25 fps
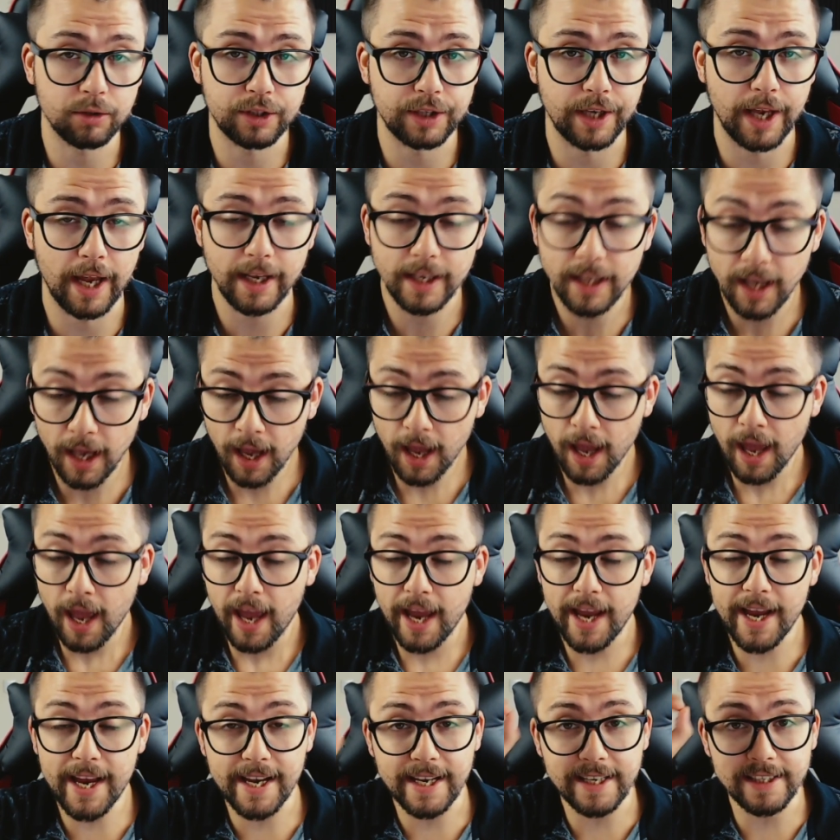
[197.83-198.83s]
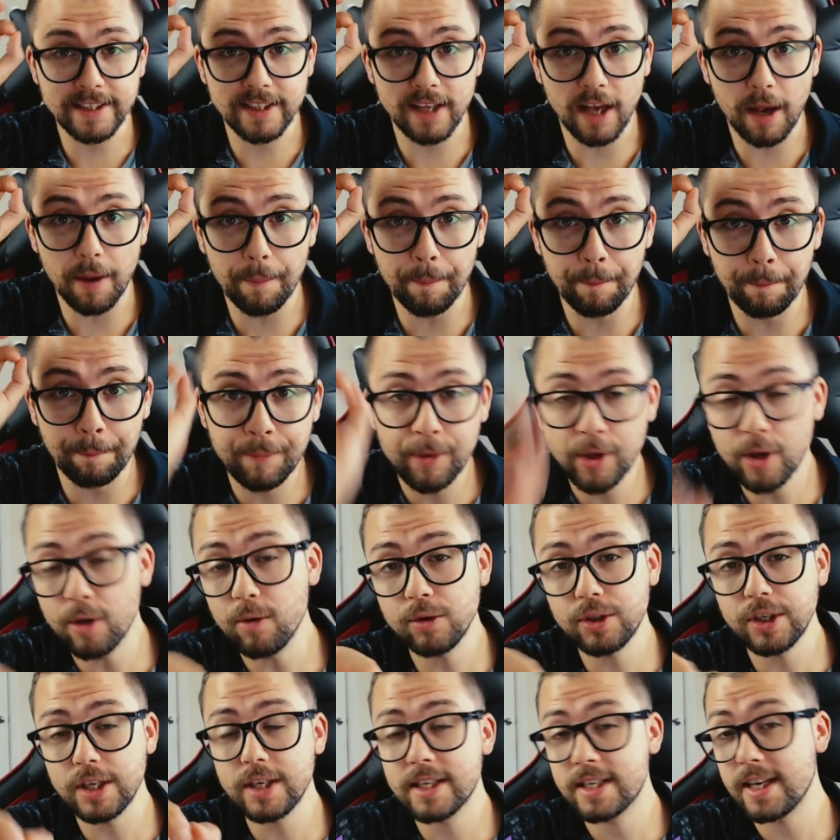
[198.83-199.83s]
today, is
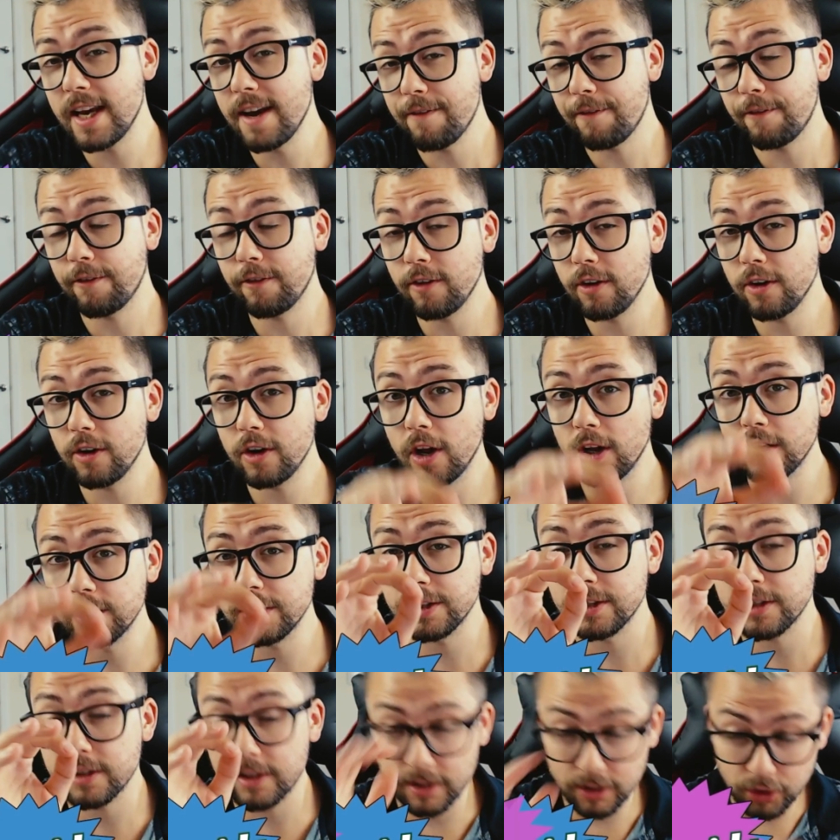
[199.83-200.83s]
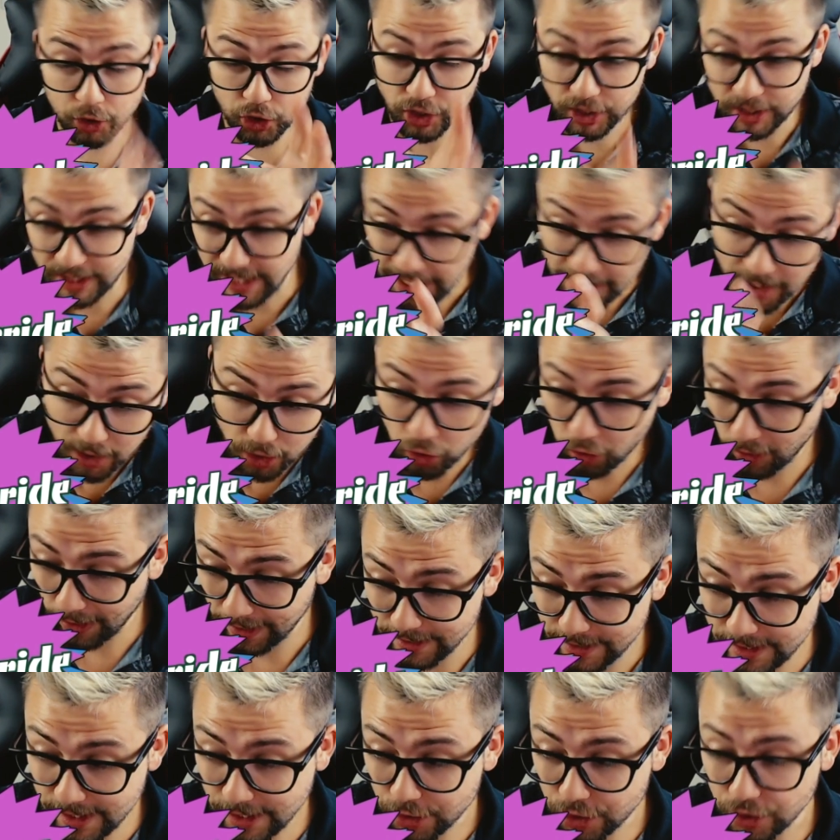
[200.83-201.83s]
using different scene
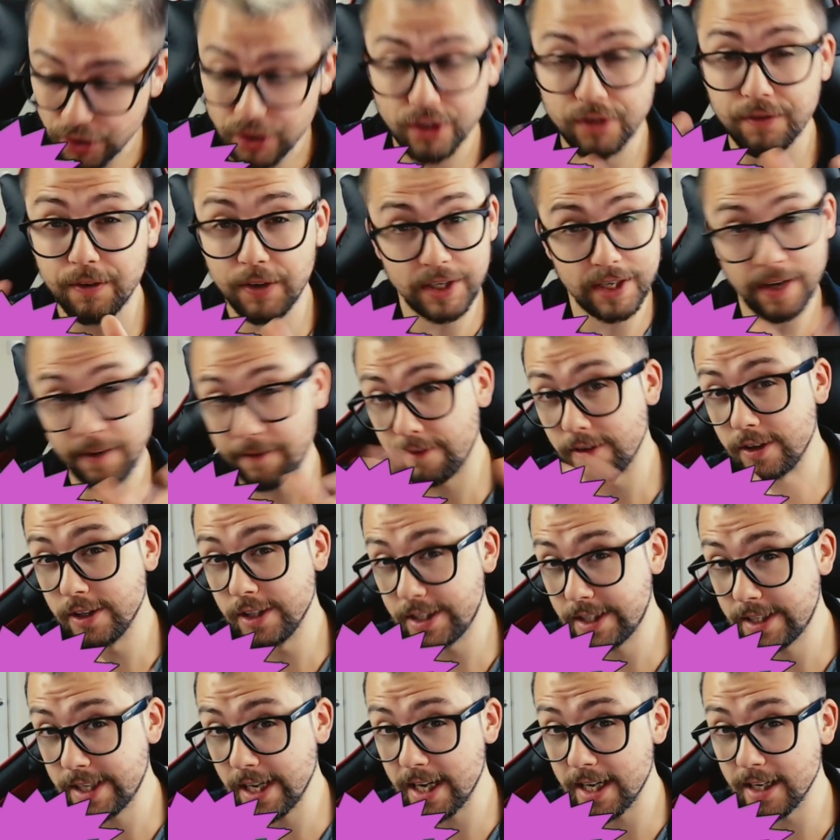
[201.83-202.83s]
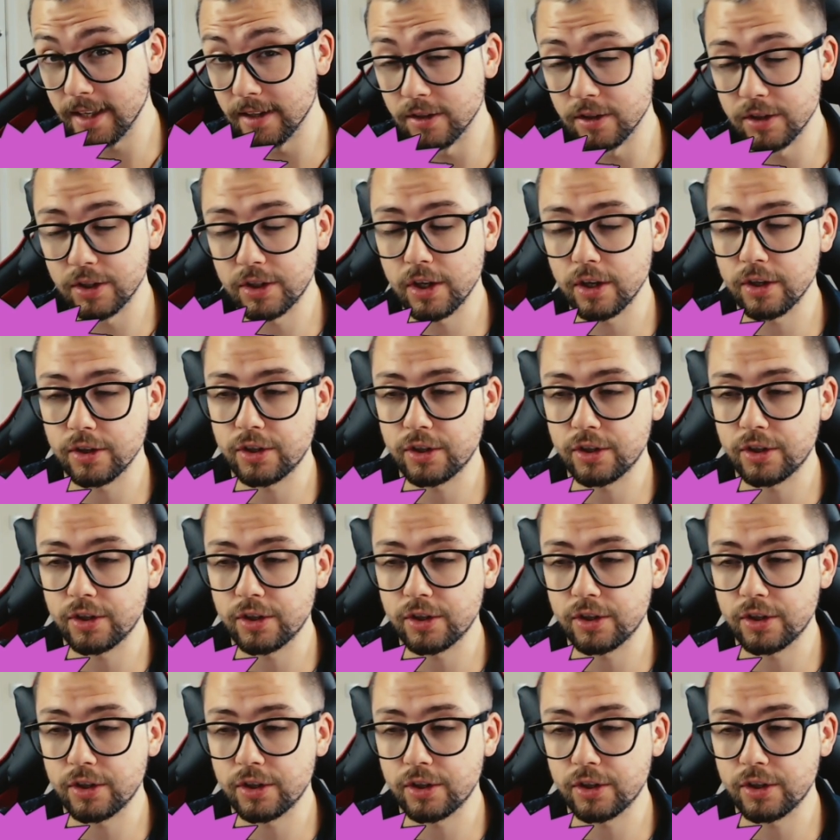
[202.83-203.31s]
transitions for different scenes.